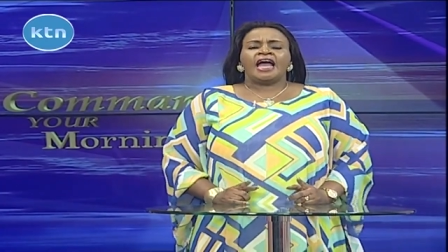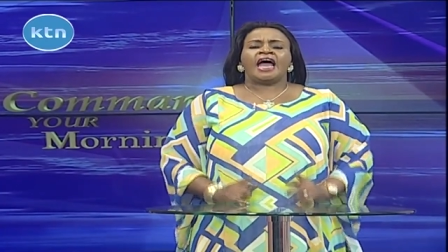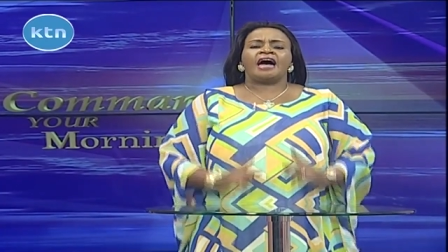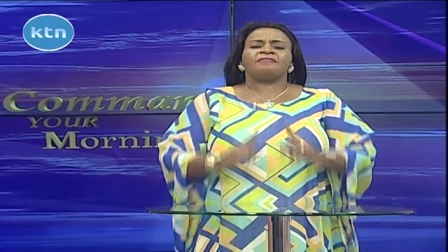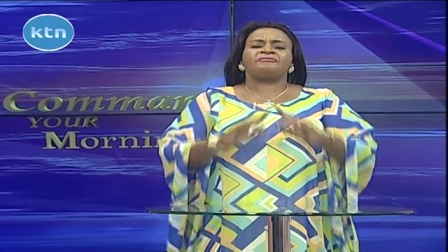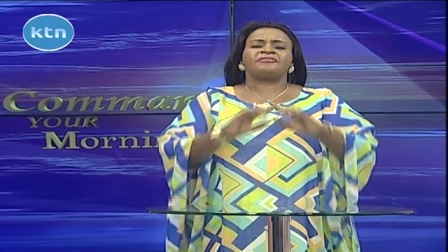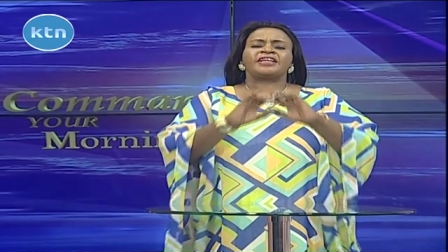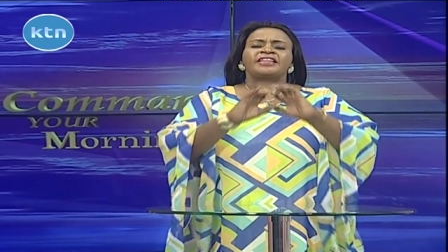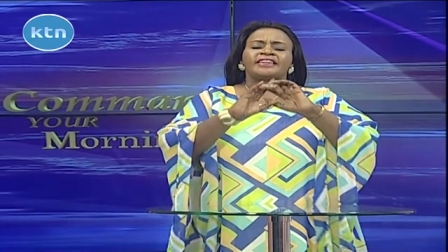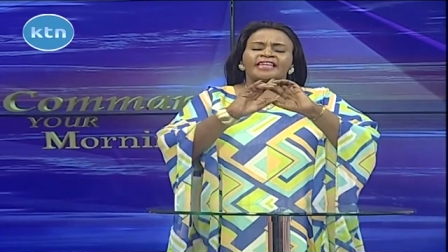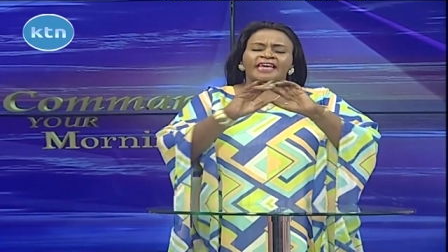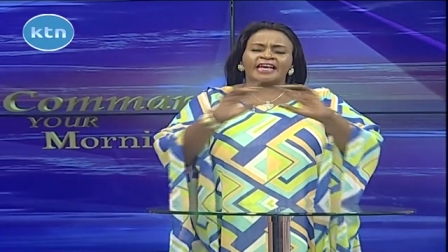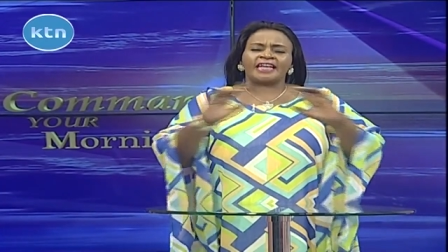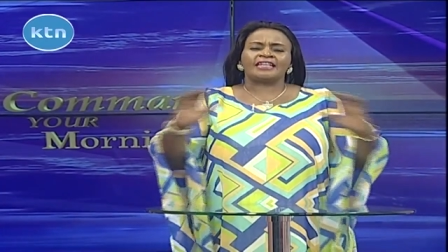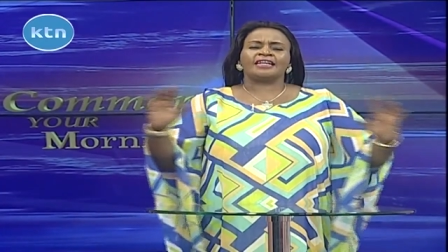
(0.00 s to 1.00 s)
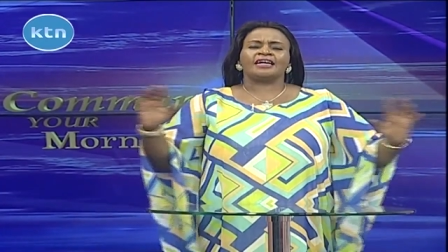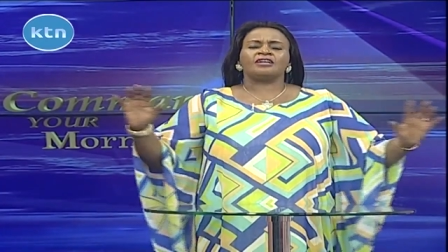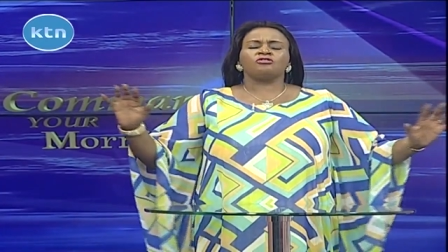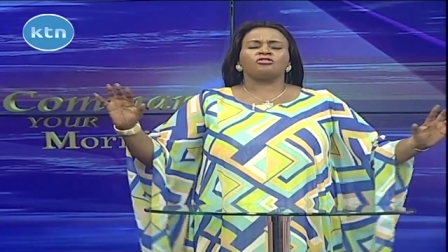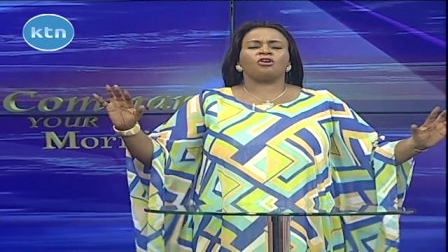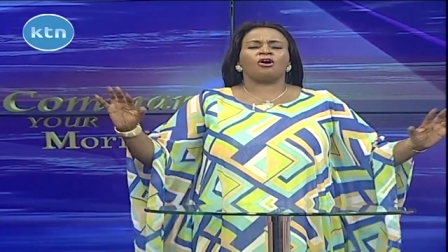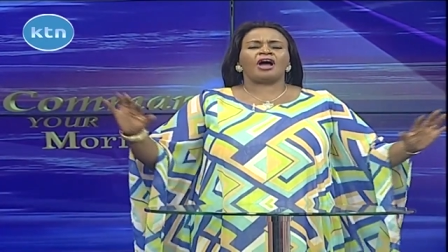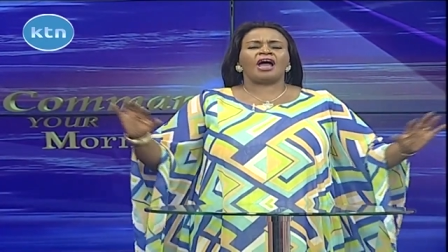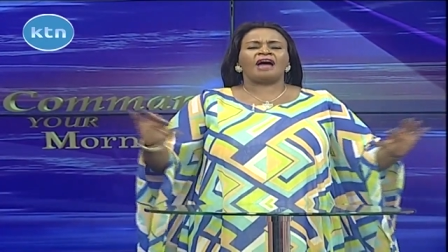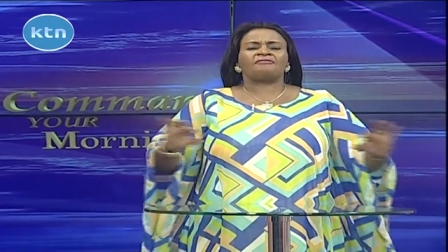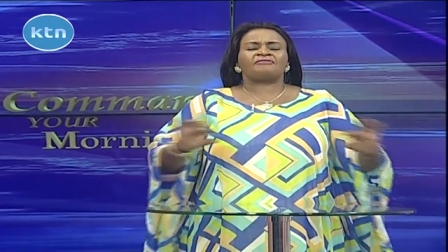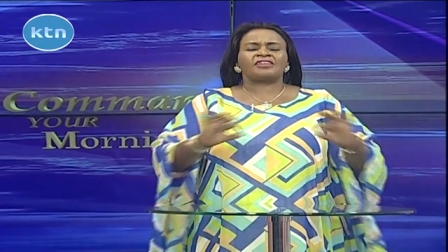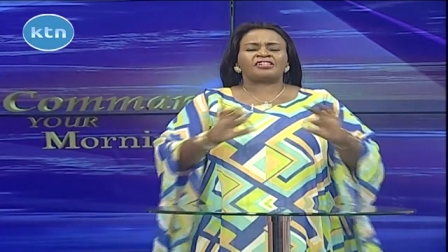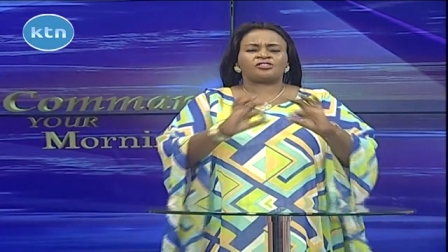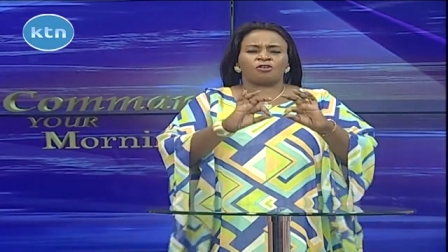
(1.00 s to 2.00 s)
everything, you know,
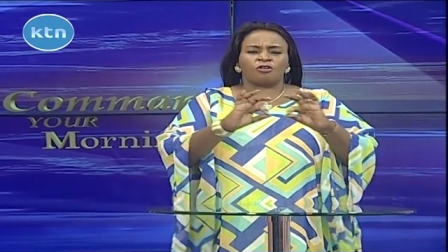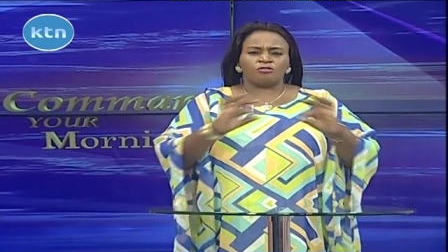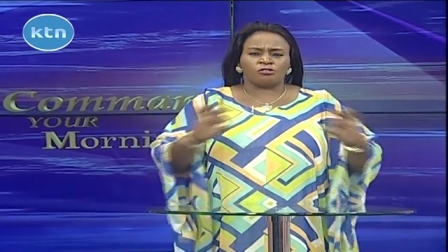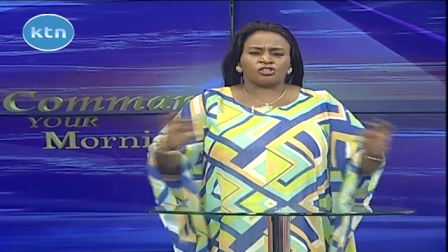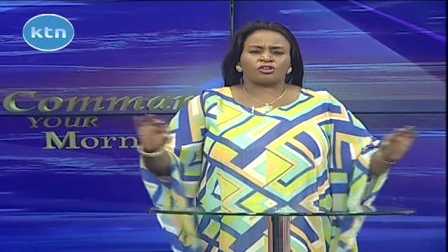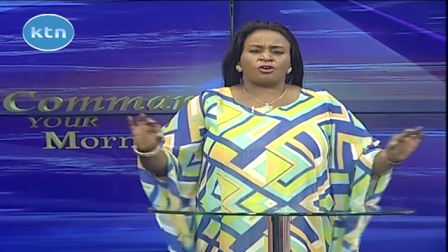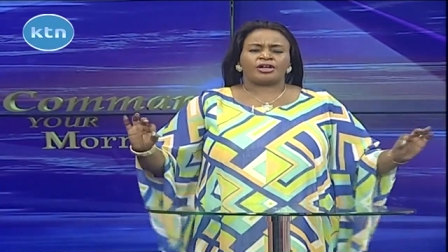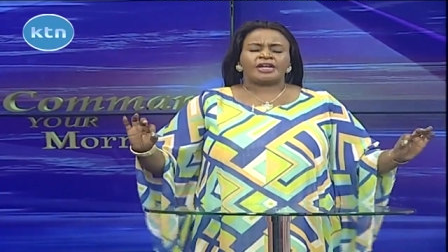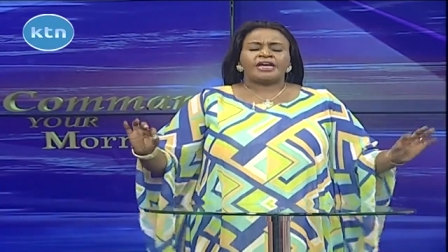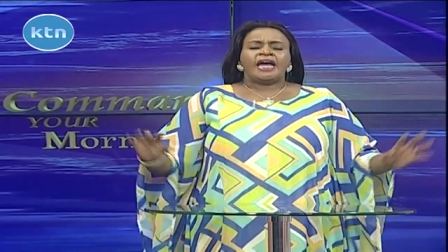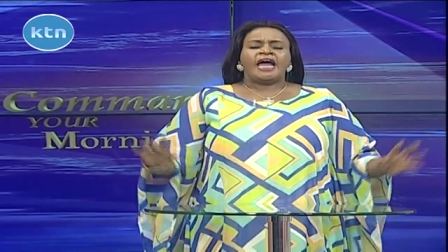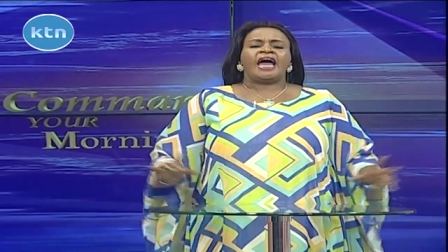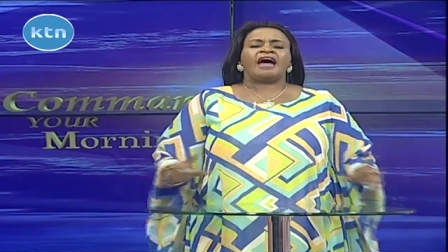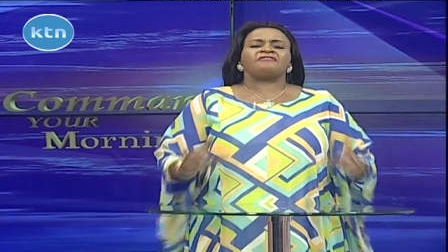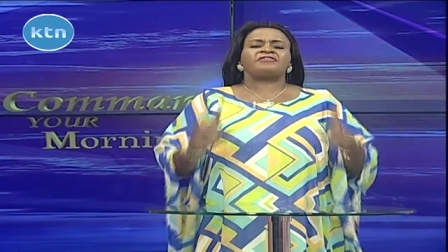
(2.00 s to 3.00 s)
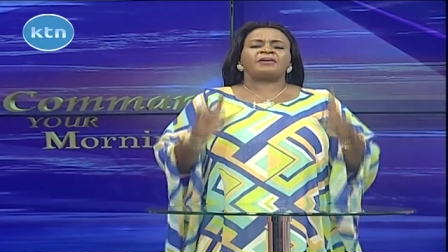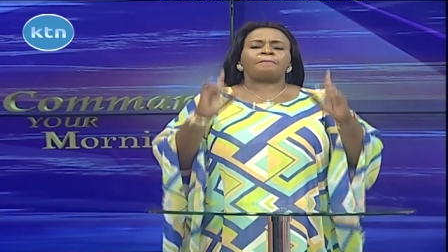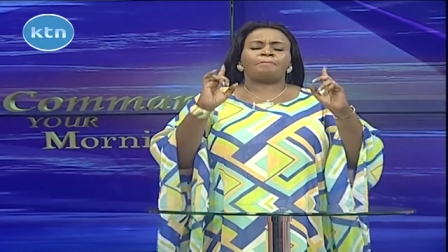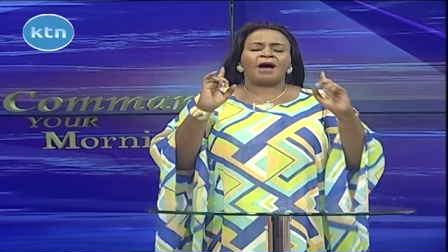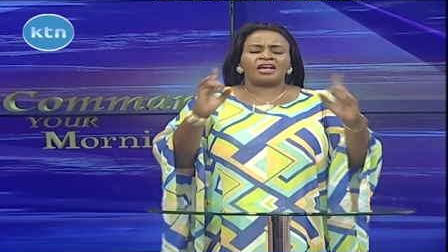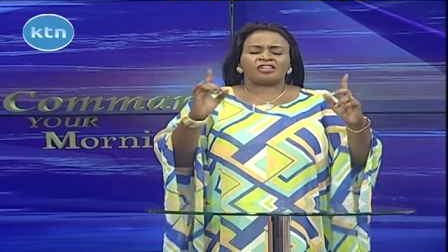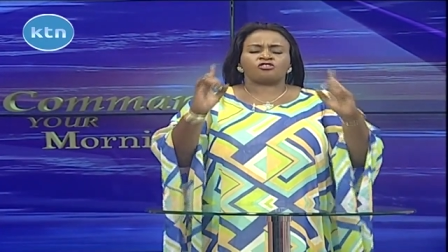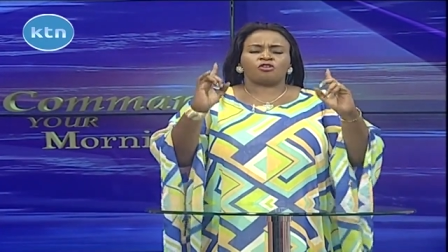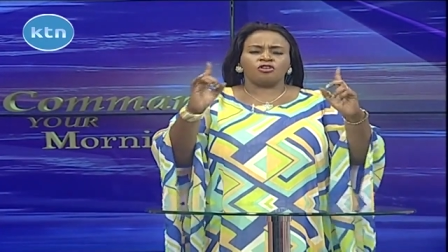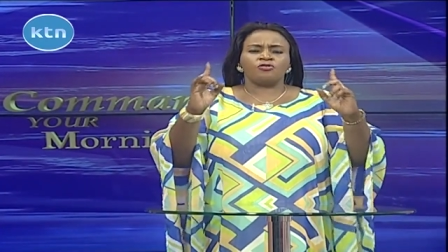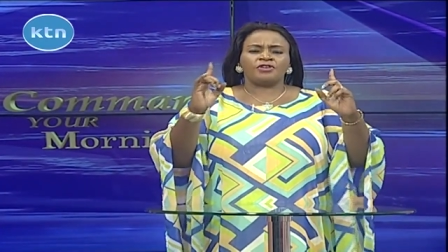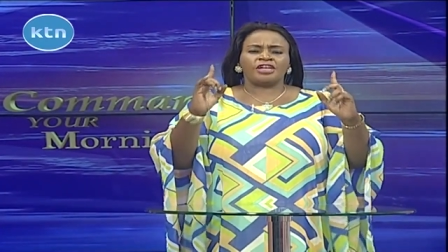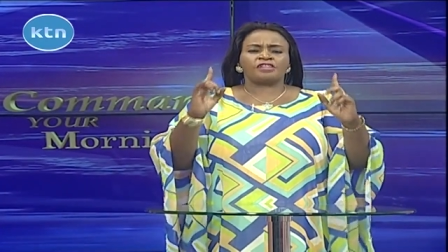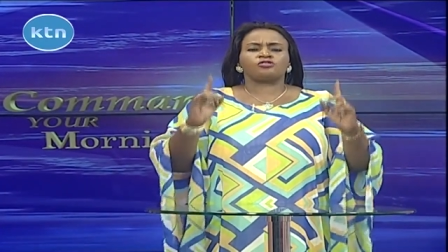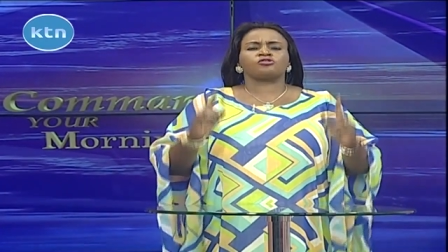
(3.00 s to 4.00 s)
every solution, every puzzle
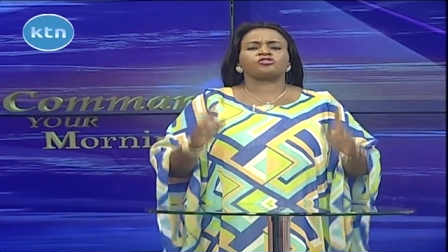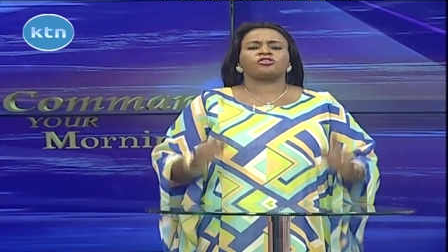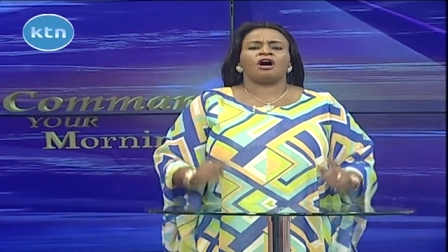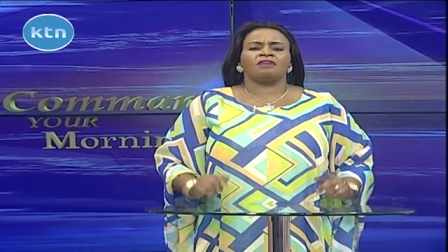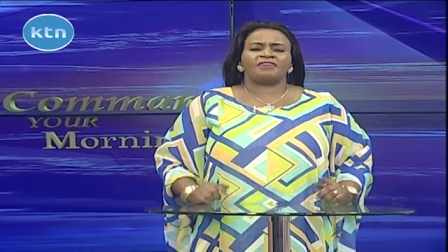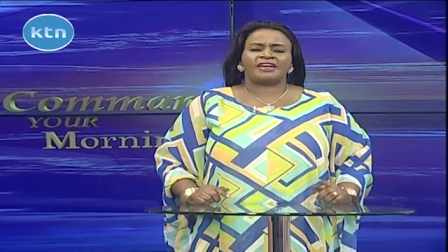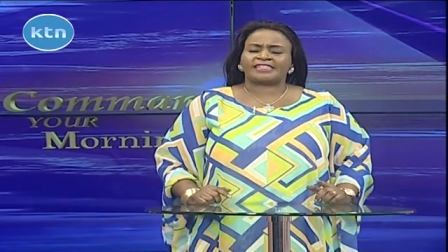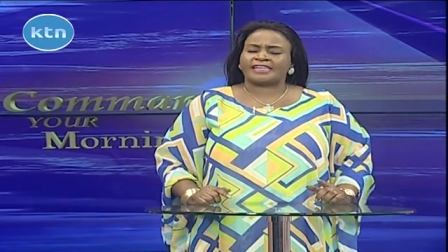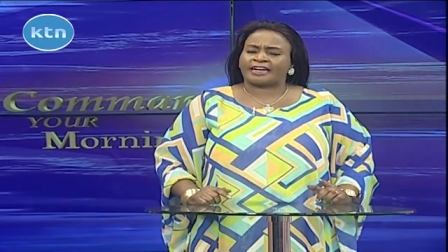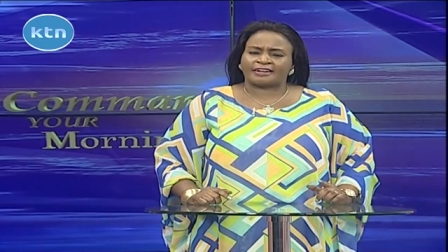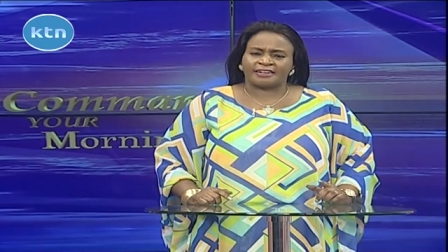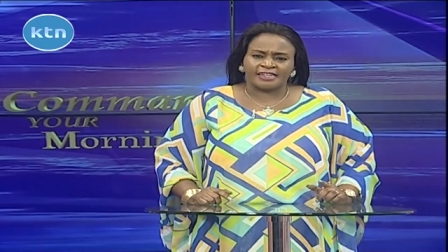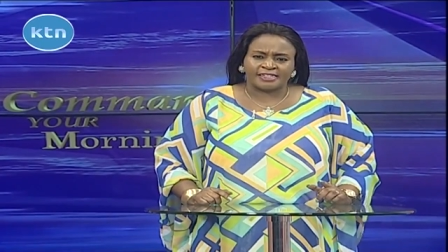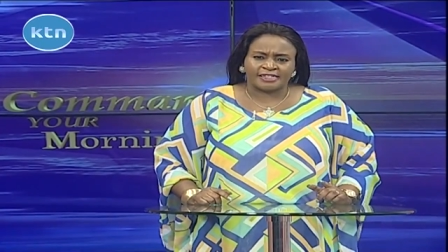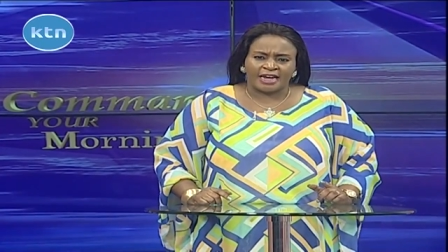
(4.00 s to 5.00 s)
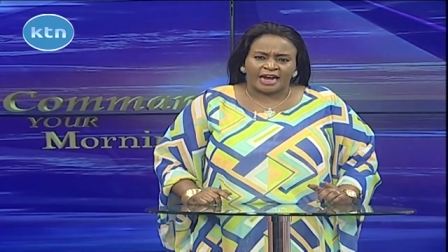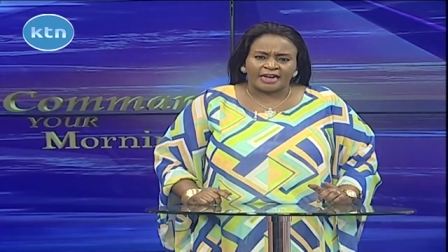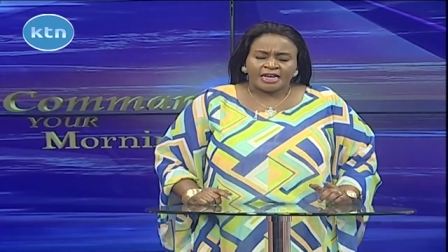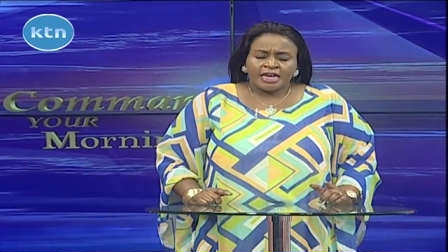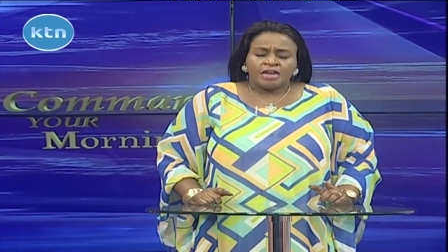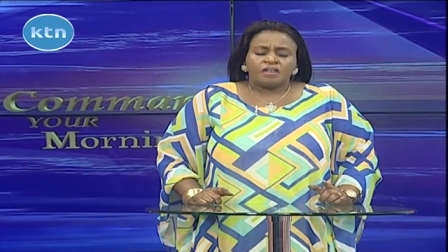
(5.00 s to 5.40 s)
you need to solve as a Christian,